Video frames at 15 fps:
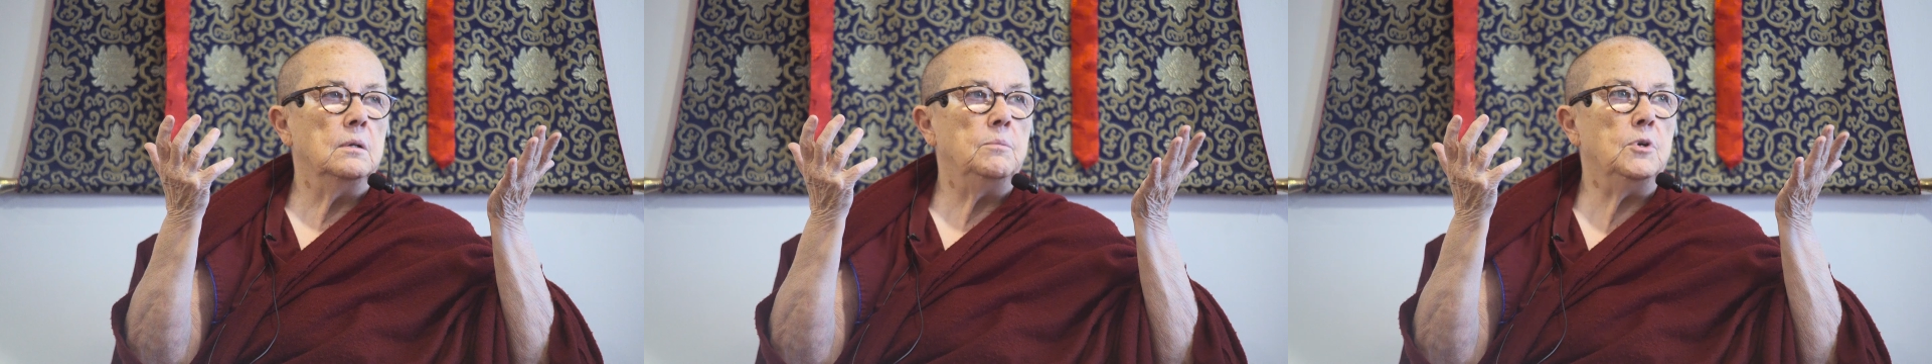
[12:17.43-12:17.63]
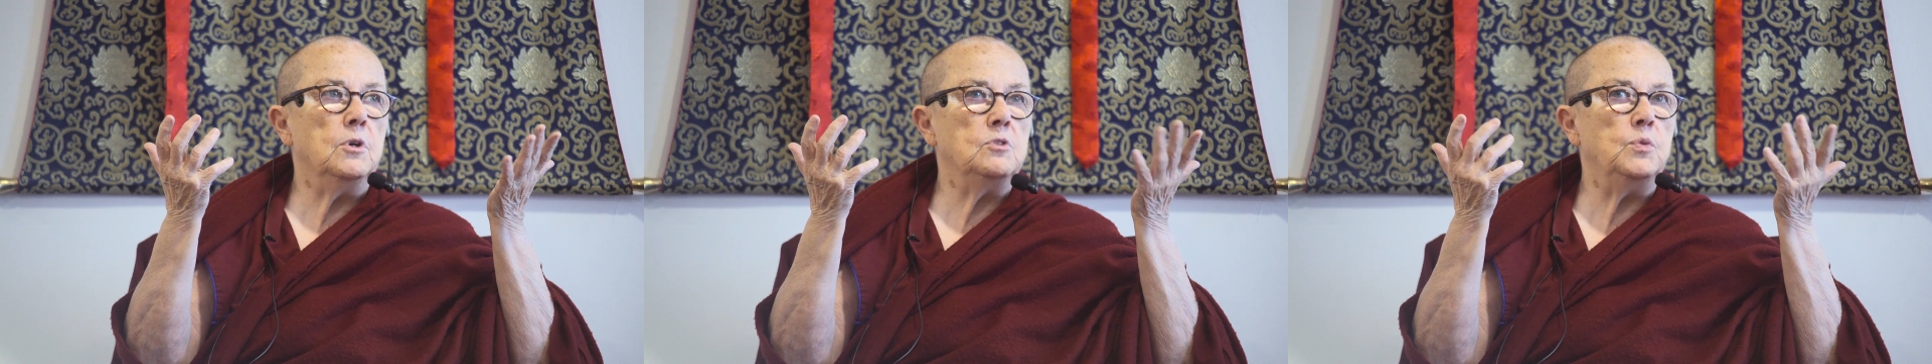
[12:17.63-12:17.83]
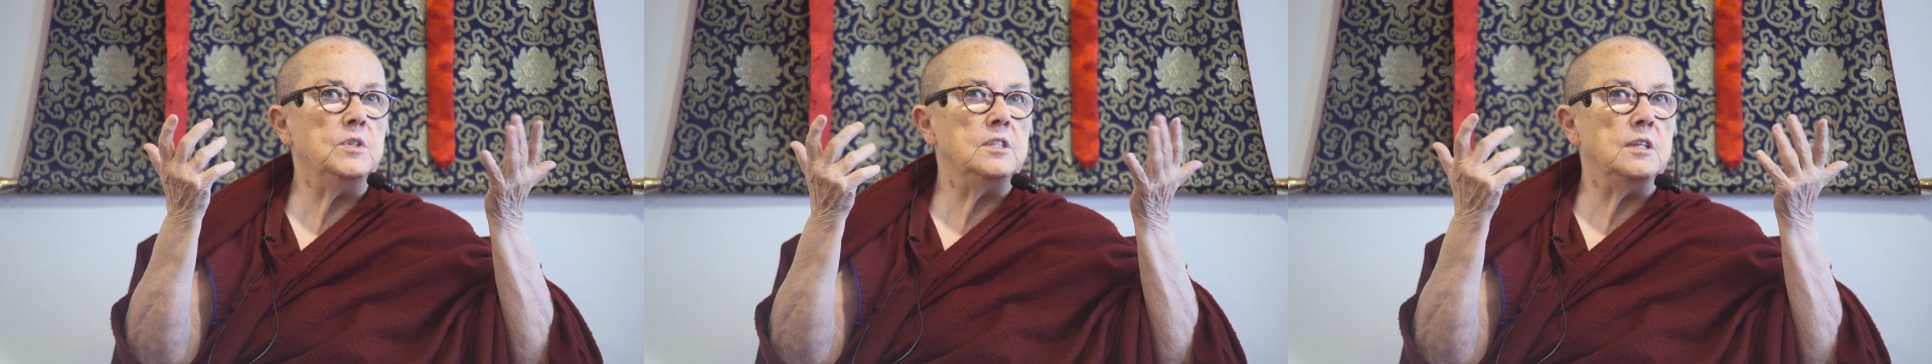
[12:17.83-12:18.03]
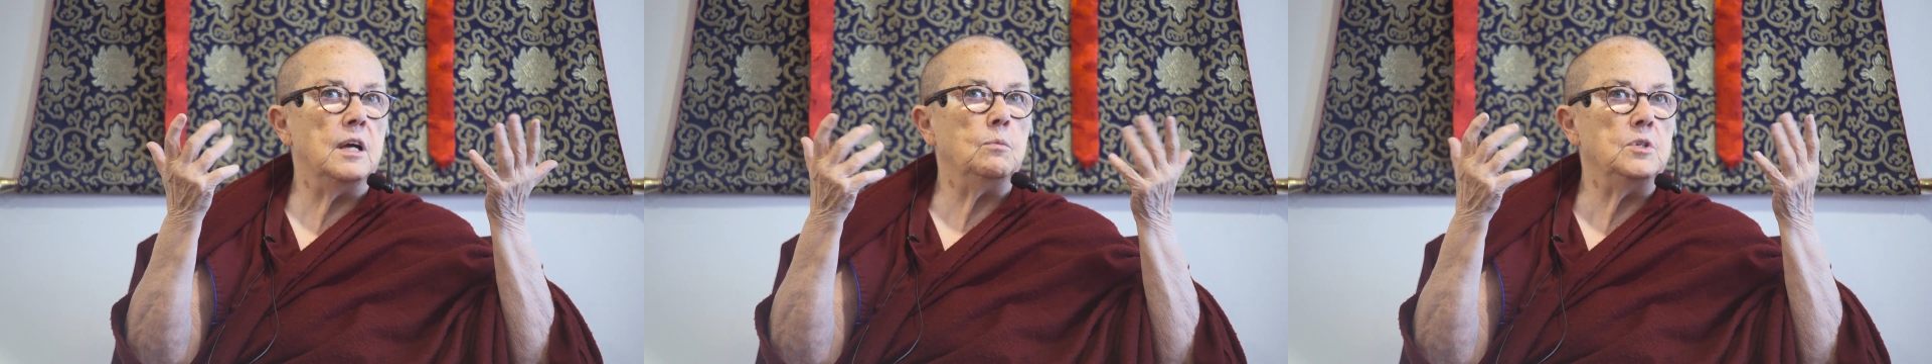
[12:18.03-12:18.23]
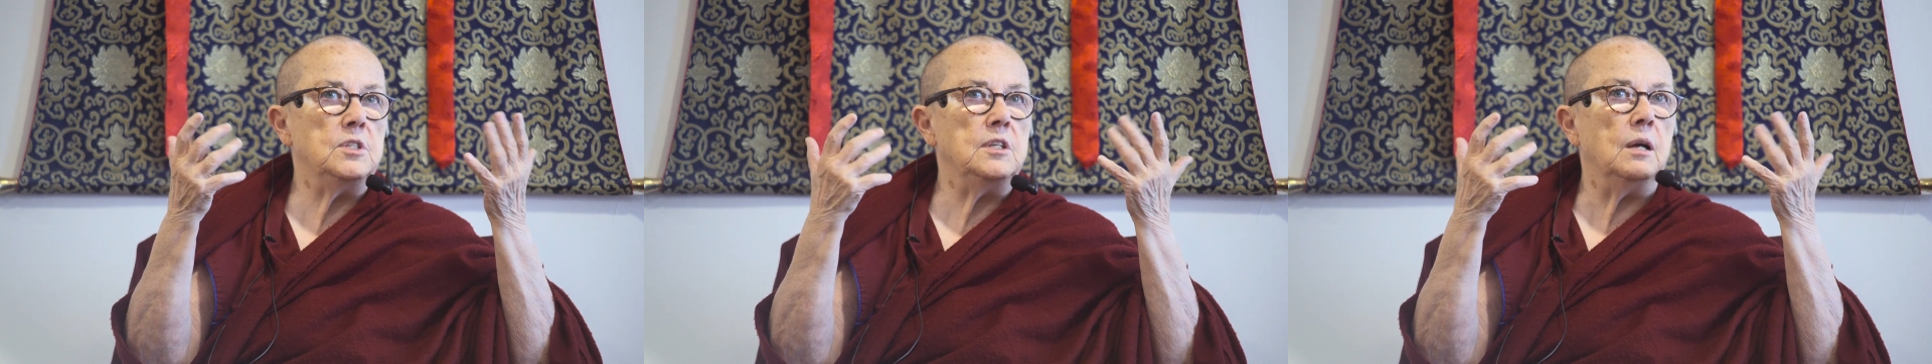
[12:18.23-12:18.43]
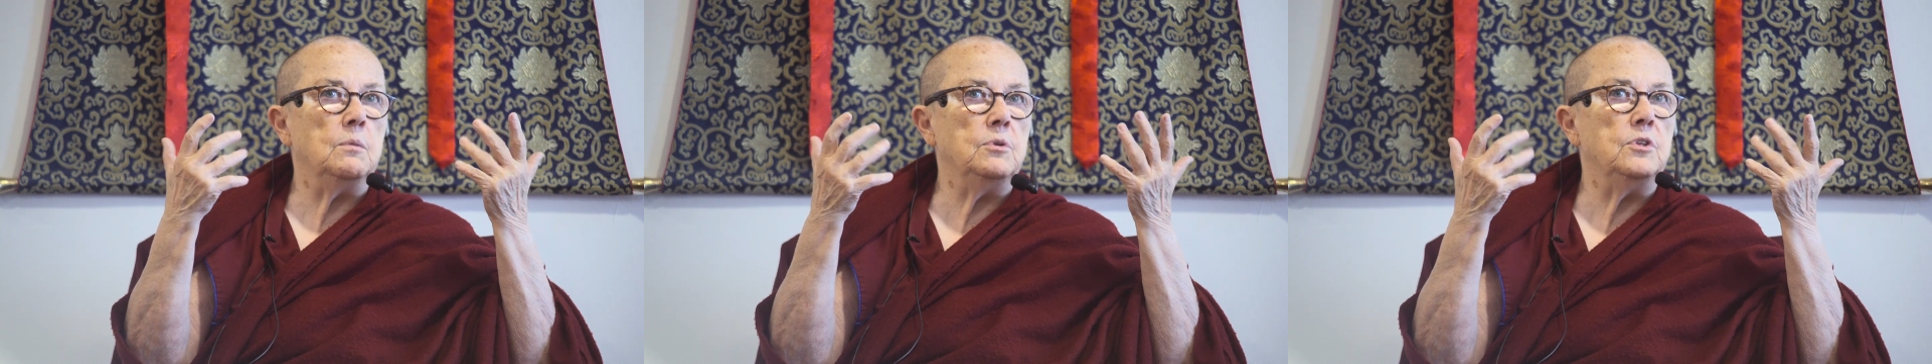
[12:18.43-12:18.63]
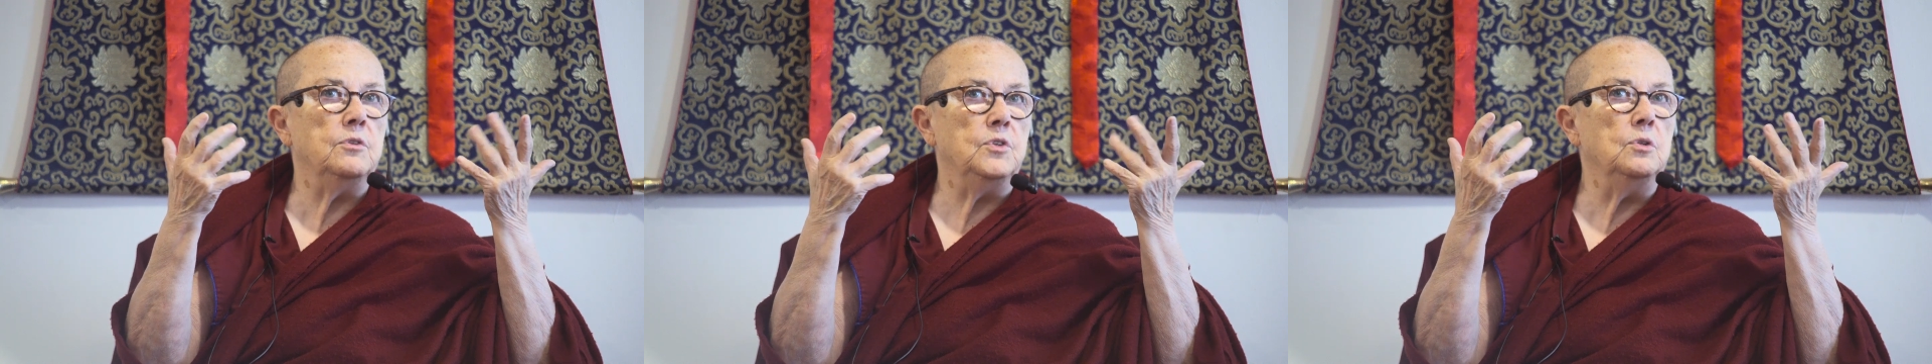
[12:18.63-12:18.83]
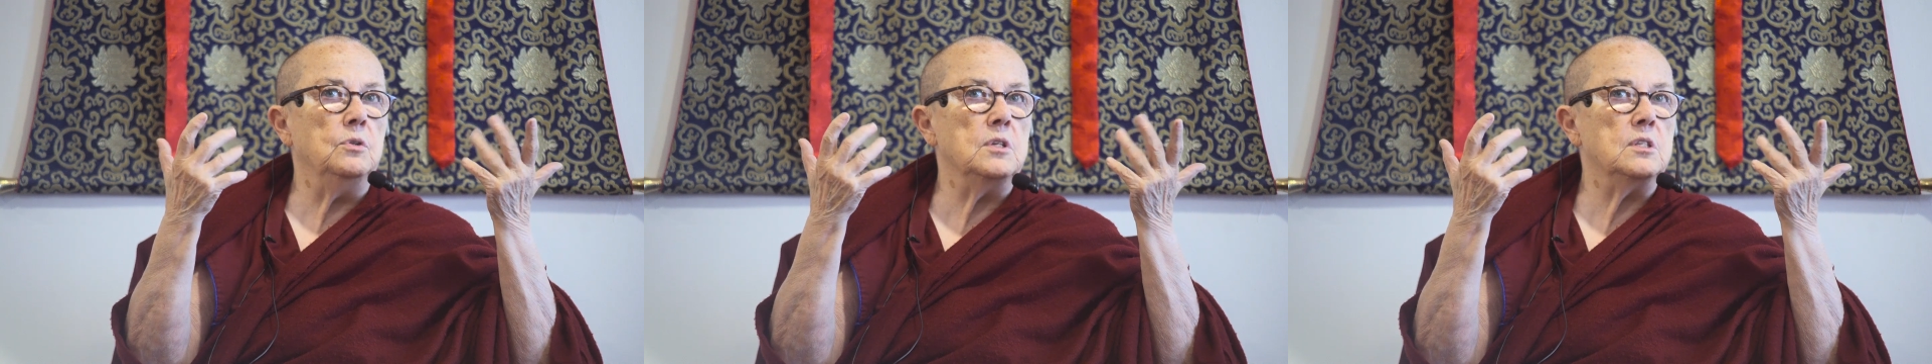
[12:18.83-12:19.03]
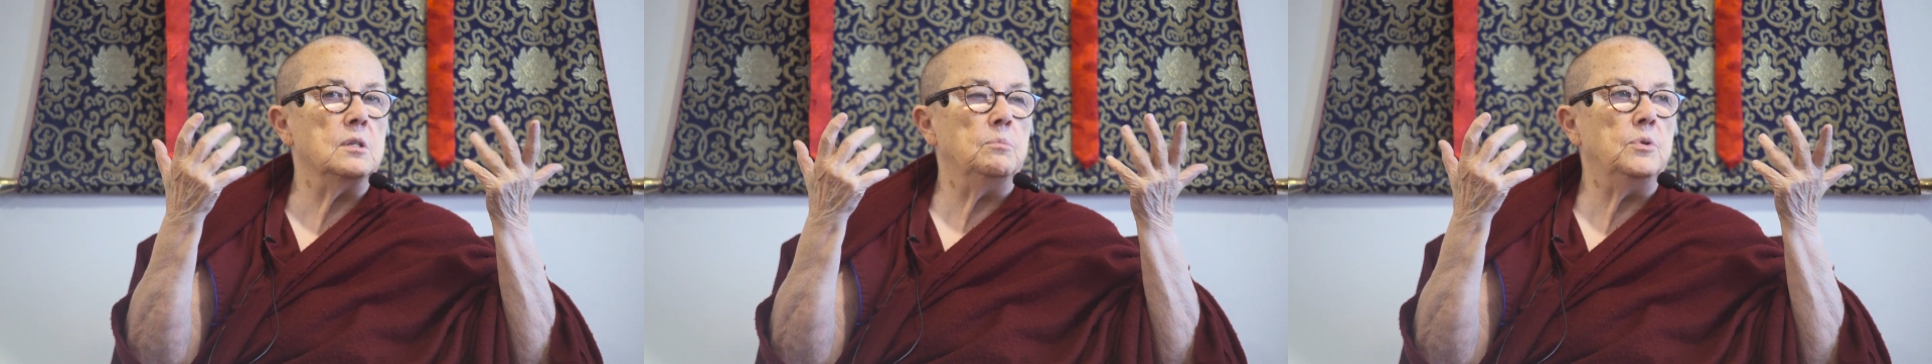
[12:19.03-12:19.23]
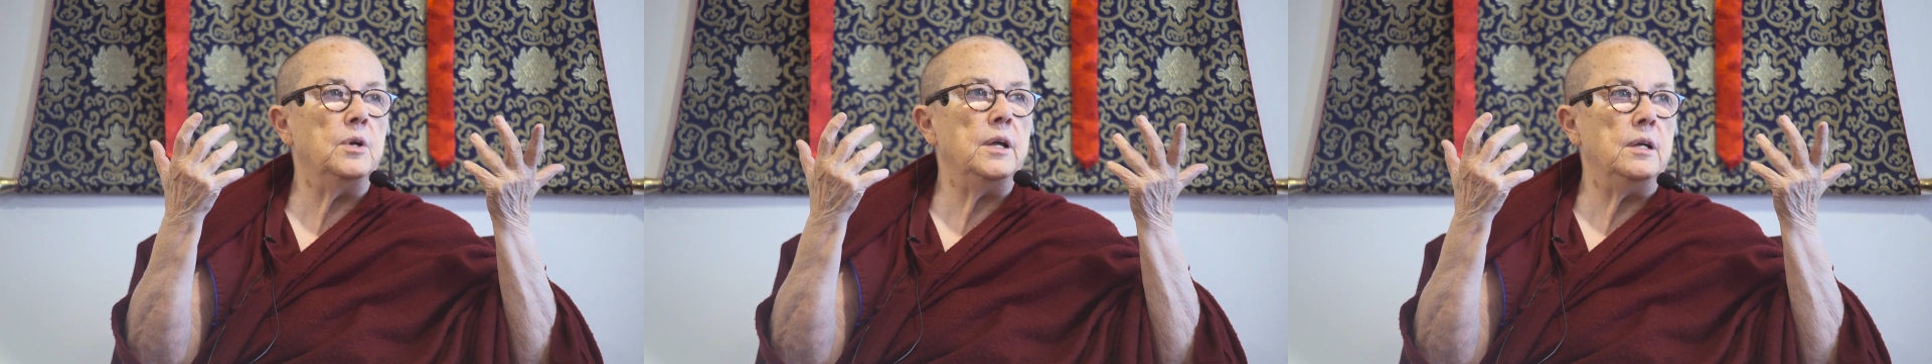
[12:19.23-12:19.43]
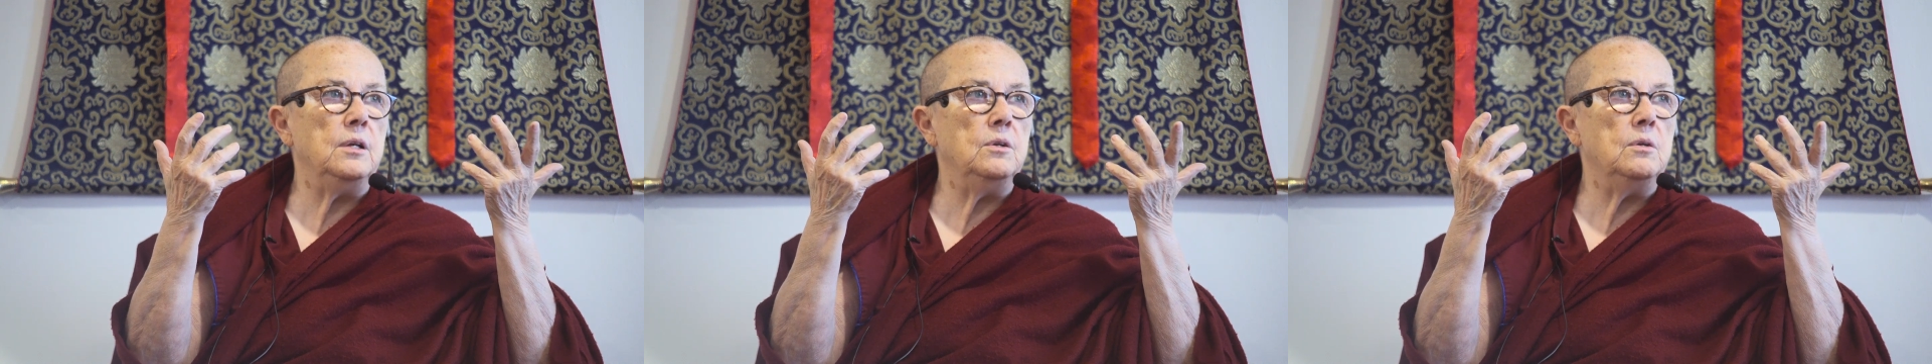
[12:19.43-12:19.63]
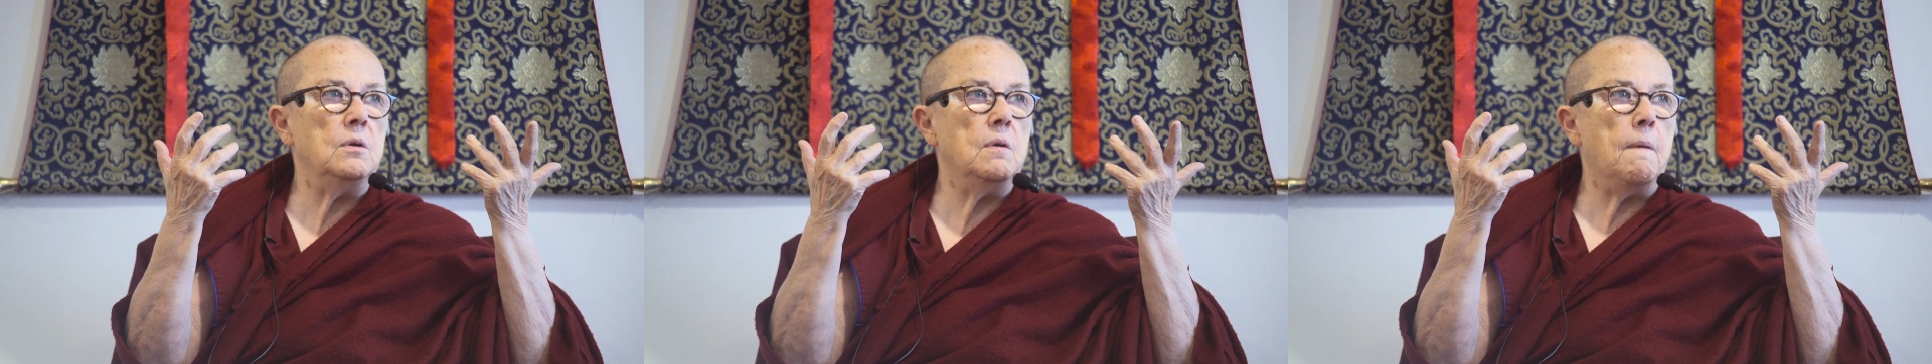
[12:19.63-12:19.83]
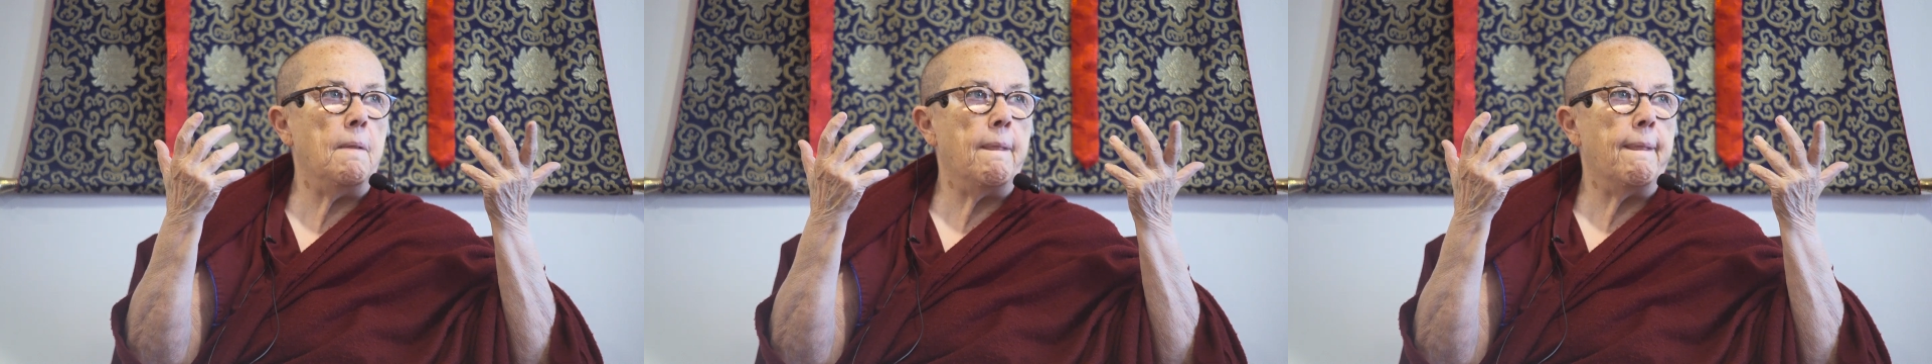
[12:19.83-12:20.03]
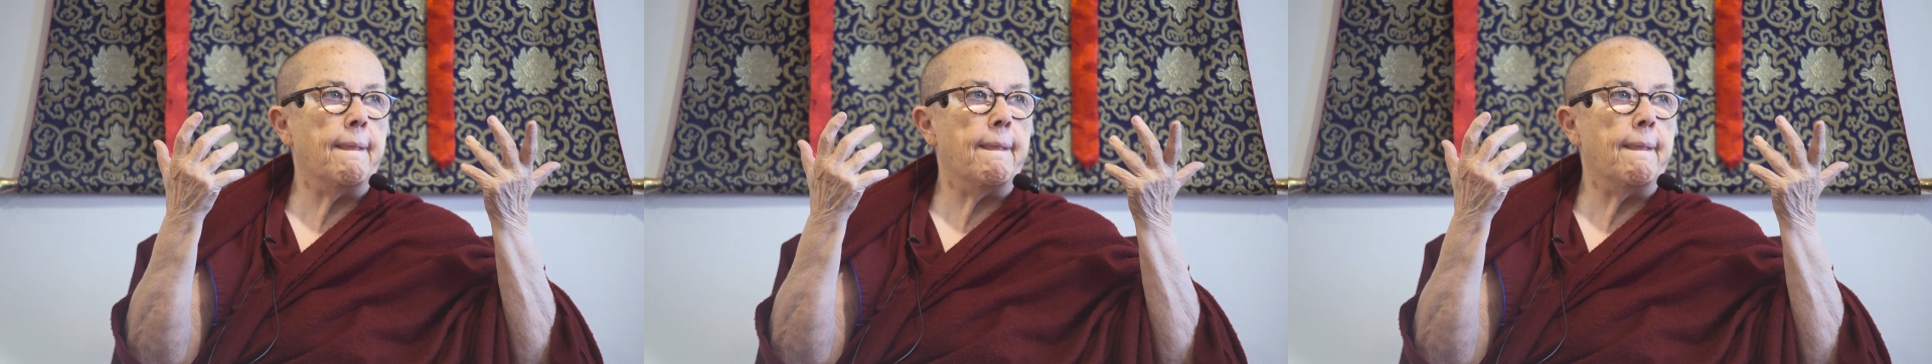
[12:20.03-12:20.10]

because we stuck, we're stuck with the view it's the brain, you know.